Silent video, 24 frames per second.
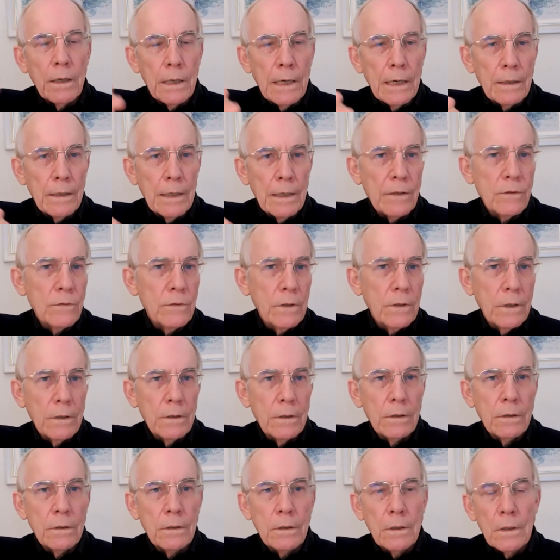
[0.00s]

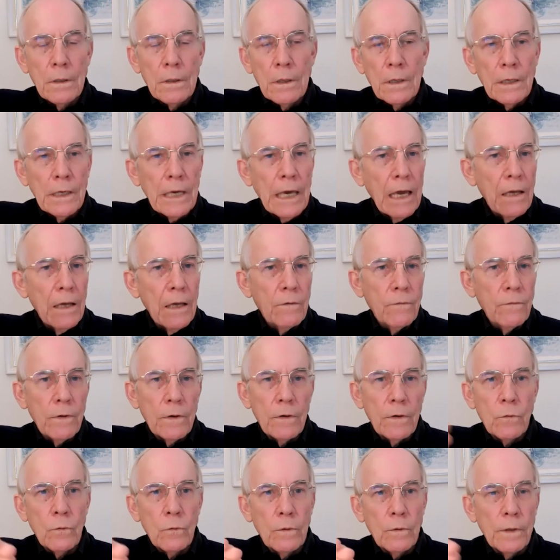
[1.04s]
Atlassian, Canva,
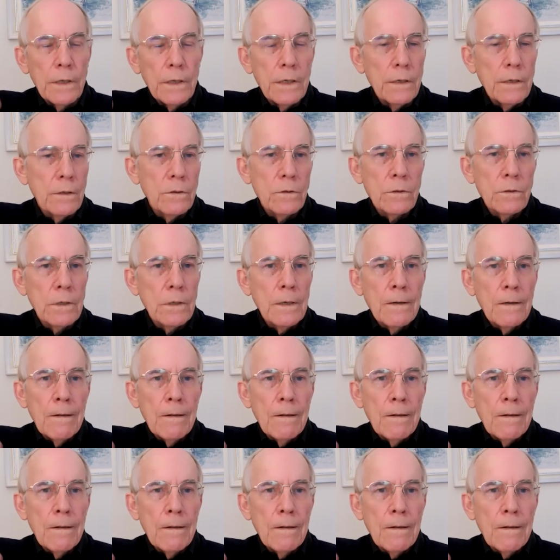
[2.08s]
and all these.